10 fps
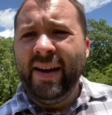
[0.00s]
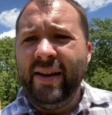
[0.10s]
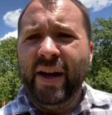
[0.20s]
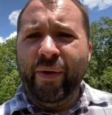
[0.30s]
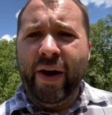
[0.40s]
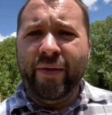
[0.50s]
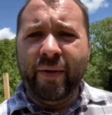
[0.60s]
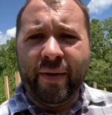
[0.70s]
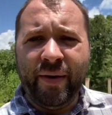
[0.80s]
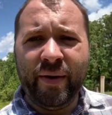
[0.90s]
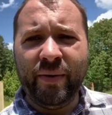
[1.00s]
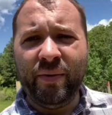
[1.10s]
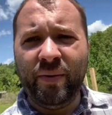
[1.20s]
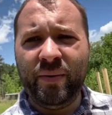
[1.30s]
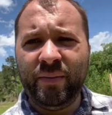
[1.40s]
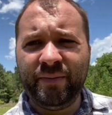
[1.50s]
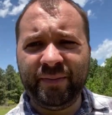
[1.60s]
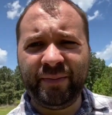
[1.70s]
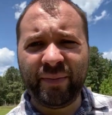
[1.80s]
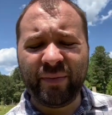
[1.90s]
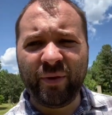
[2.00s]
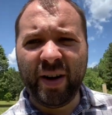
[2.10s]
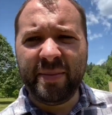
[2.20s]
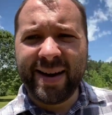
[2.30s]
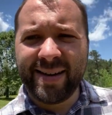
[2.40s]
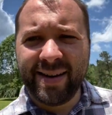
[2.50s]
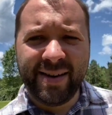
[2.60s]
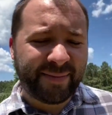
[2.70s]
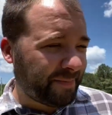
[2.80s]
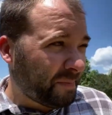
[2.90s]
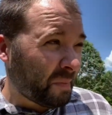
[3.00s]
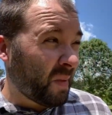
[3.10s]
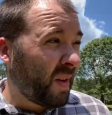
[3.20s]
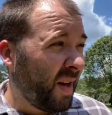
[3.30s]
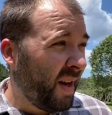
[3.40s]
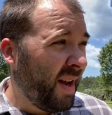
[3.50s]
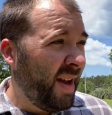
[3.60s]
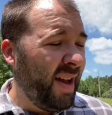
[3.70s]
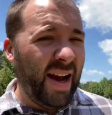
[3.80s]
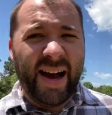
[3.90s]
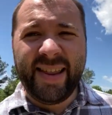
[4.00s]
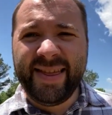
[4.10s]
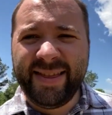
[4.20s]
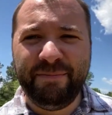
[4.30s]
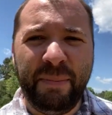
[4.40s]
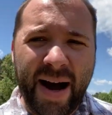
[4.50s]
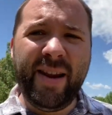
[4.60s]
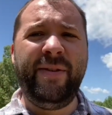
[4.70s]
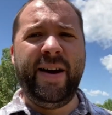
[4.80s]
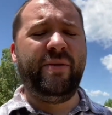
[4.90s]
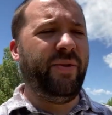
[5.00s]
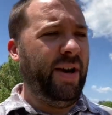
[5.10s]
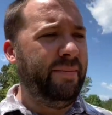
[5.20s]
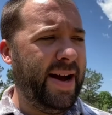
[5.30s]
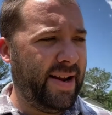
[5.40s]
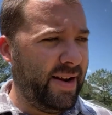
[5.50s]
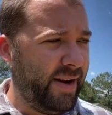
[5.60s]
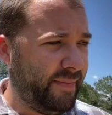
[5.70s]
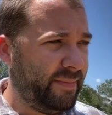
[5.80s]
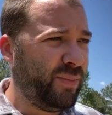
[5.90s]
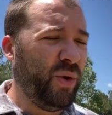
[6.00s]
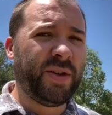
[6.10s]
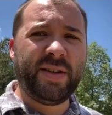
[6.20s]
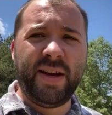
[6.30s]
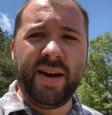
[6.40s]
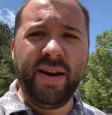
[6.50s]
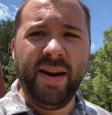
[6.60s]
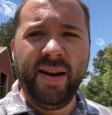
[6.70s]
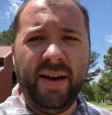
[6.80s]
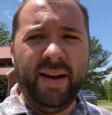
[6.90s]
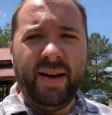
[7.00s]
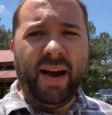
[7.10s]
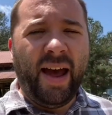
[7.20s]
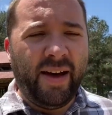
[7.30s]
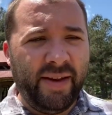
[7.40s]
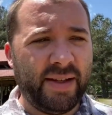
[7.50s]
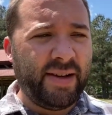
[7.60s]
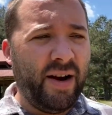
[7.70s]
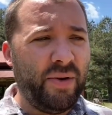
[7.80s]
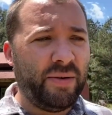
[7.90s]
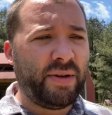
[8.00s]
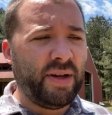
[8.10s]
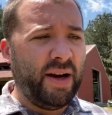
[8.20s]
You ever have a really bad idea? I might have had a really bad idea. We'll see how this goes.